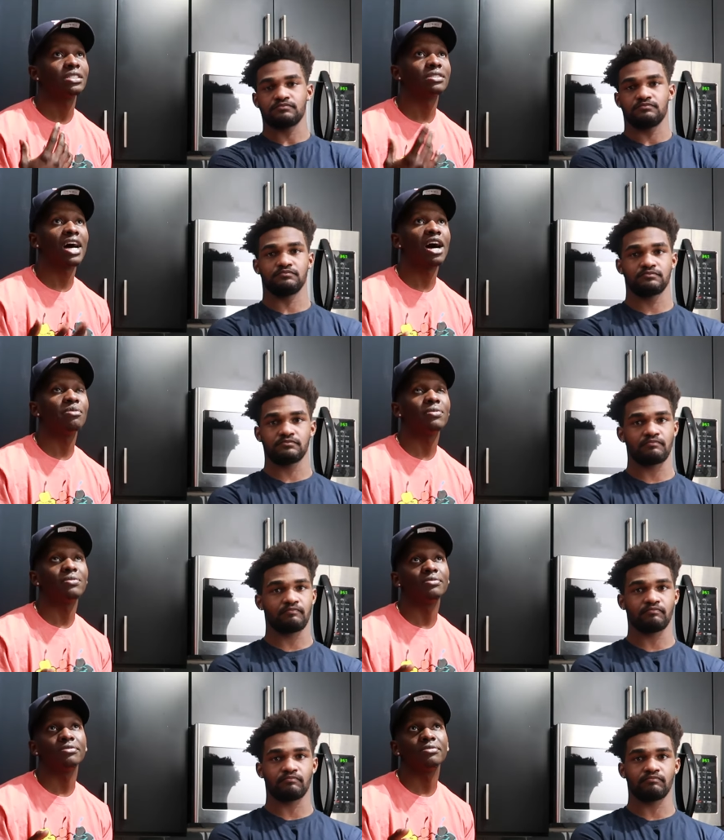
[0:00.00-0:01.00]
Speaker 1: top
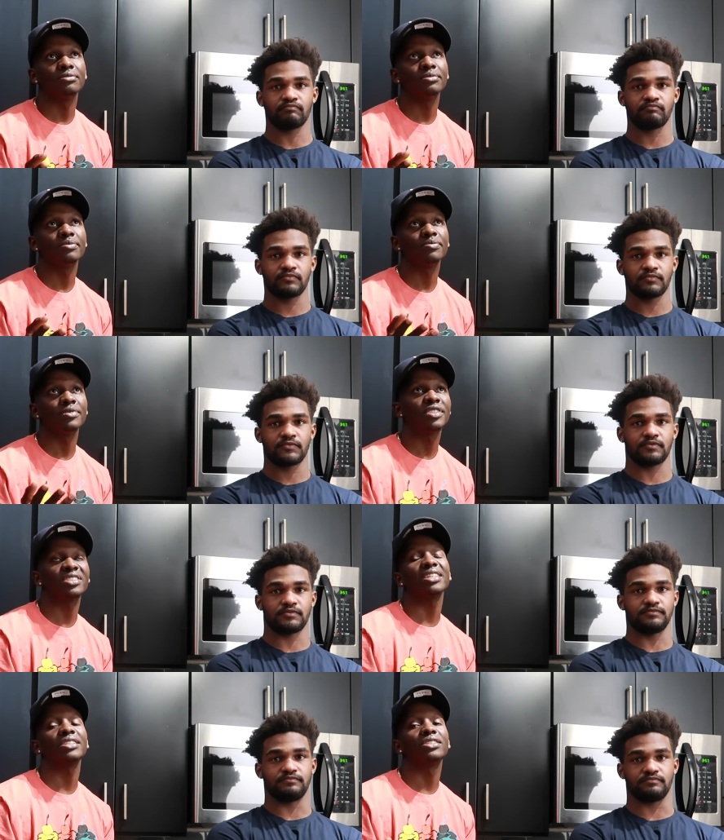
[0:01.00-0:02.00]

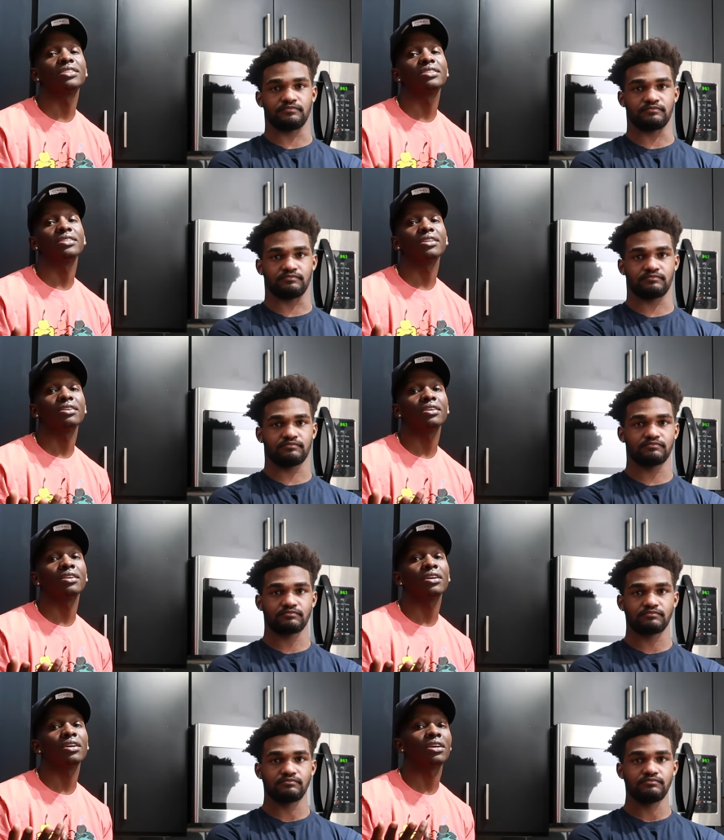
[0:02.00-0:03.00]
six
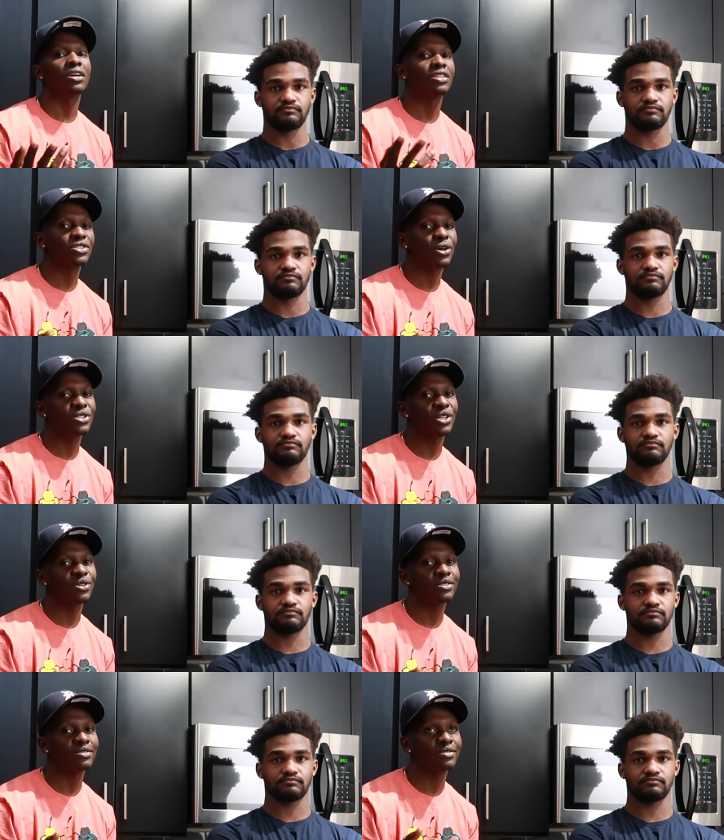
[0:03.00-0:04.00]

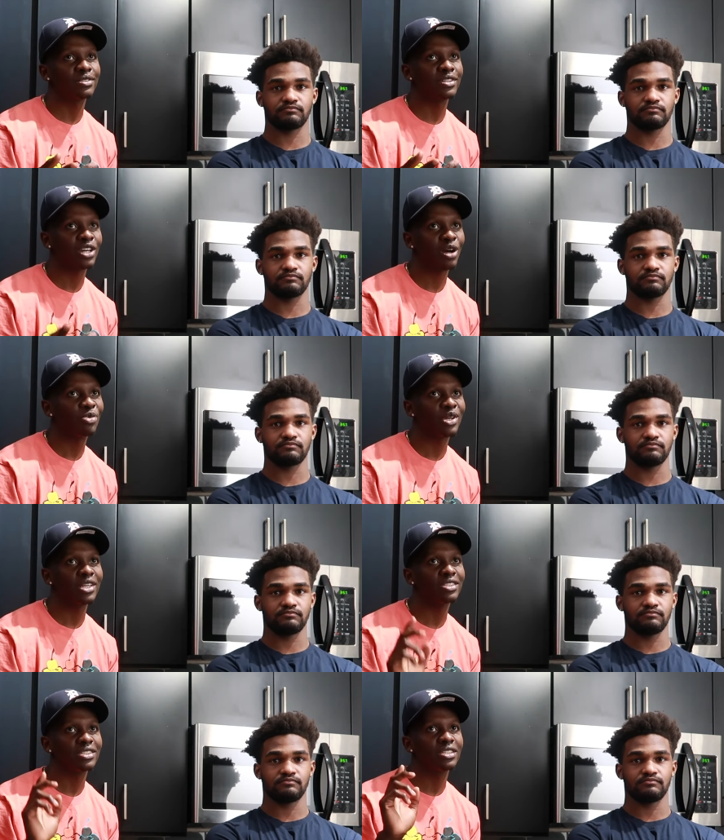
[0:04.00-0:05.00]
consulting
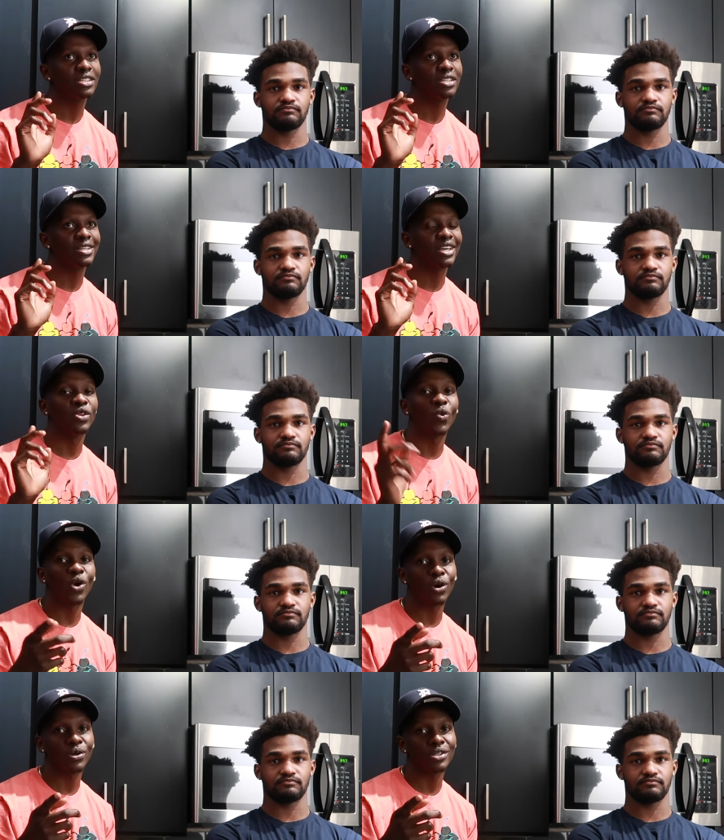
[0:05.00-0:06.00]
companies in the
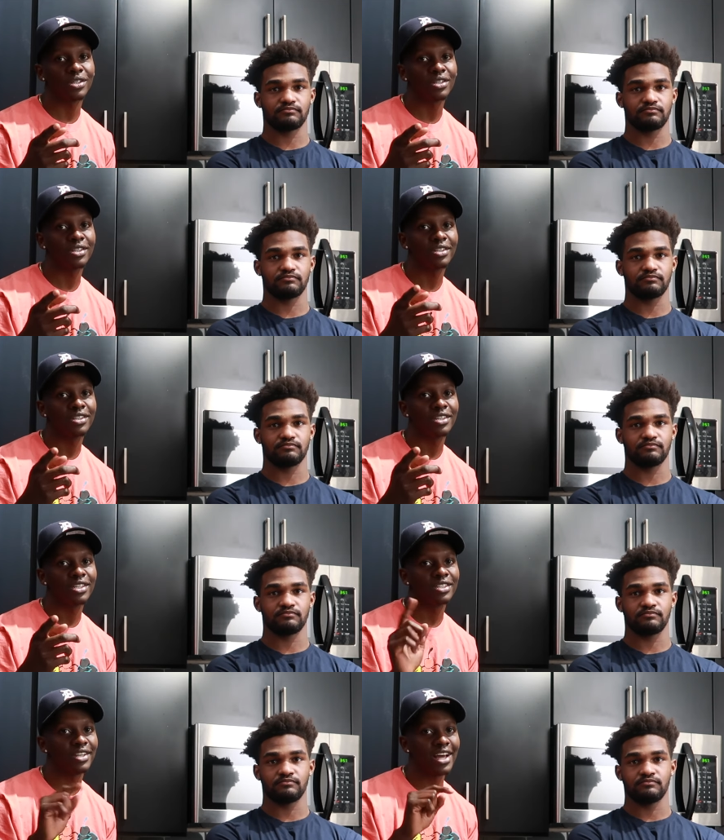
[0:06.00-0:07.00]
world.
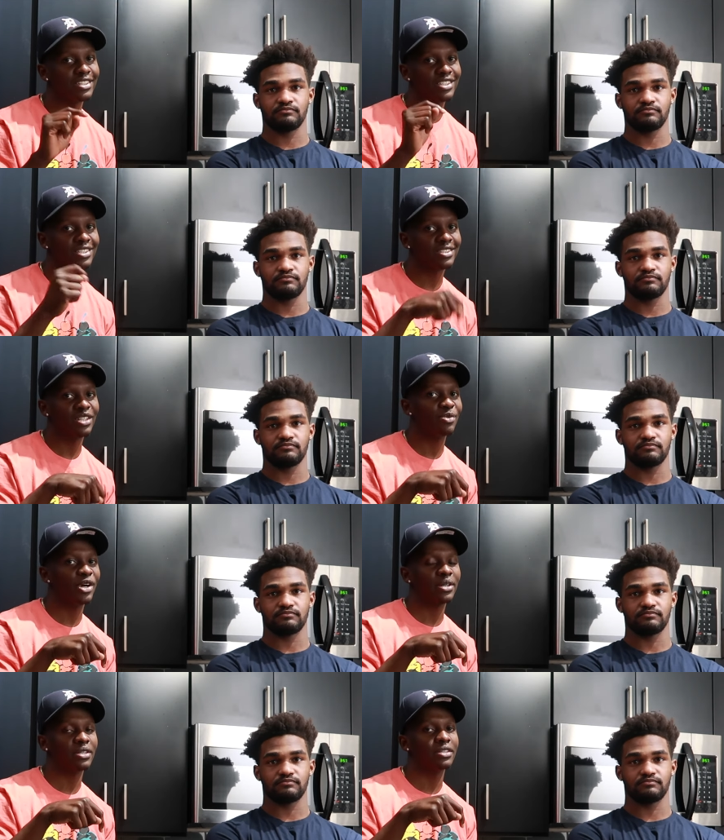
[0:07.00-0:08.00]
Not just in
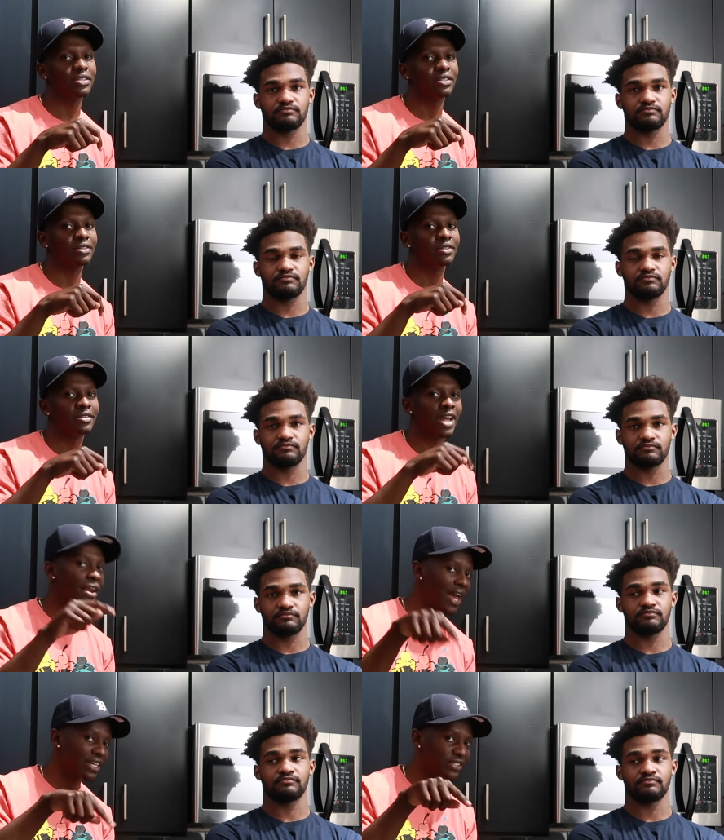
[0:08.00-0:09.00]
America, not
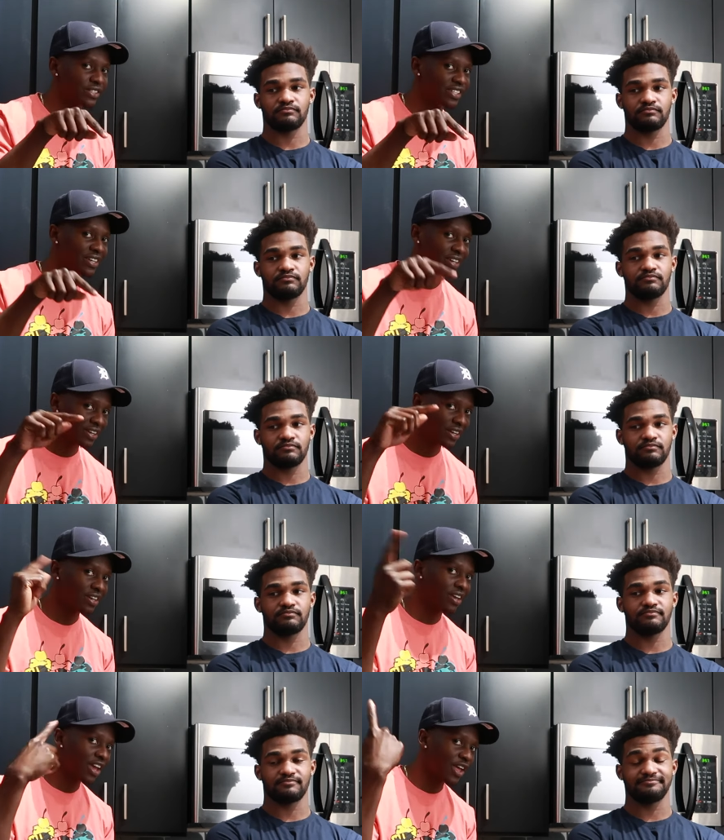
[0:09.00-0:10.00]
nationally,
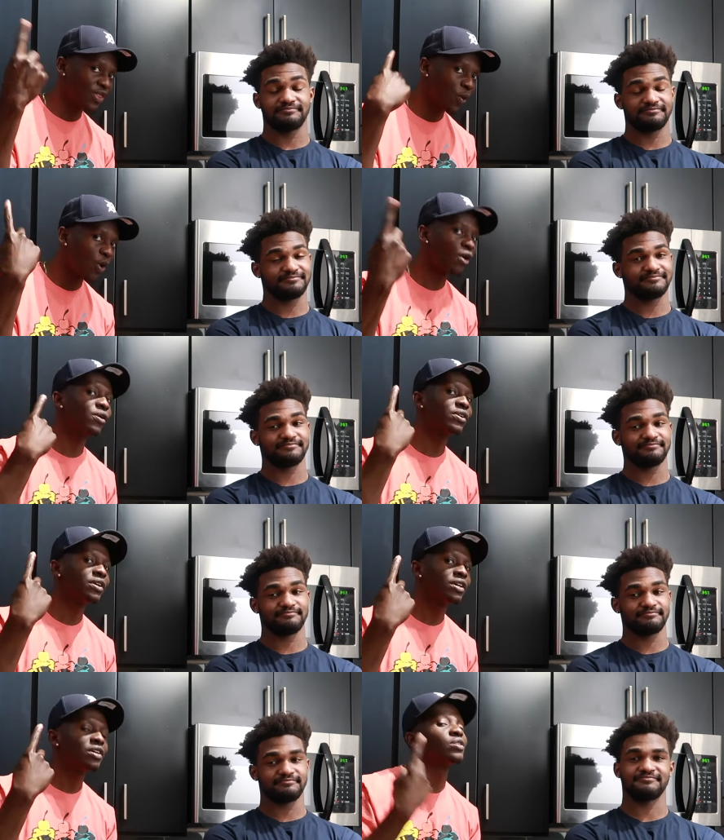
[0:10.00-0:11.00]
in the world.
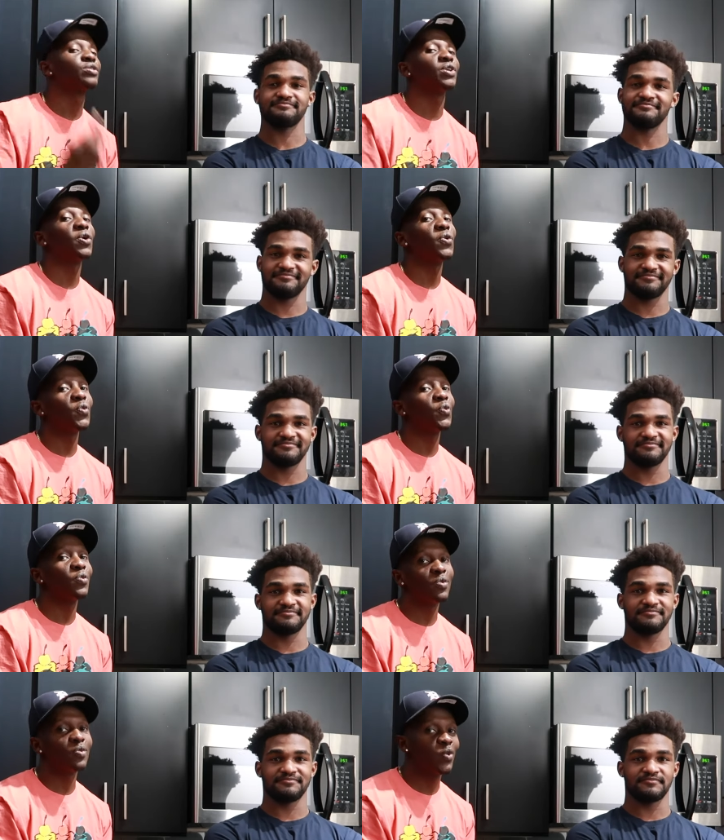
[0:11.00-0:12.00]
So
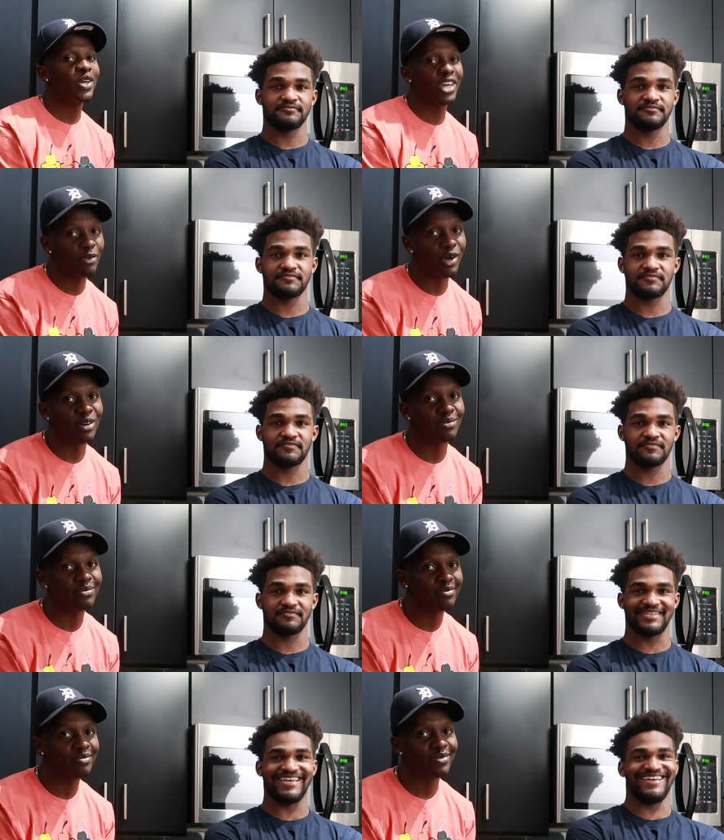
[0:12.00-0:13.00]
we came
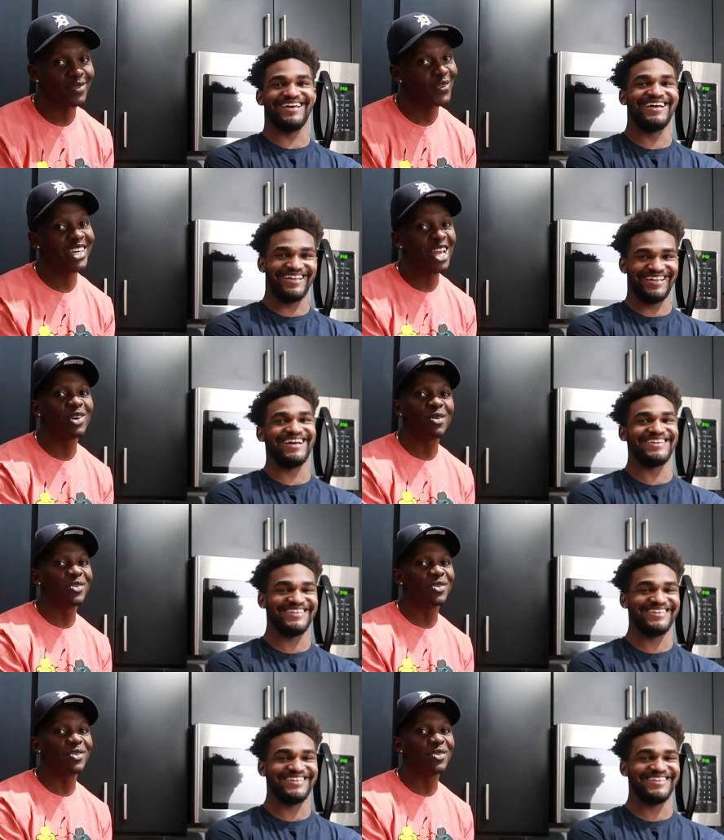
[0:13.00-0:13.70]
up. we came up.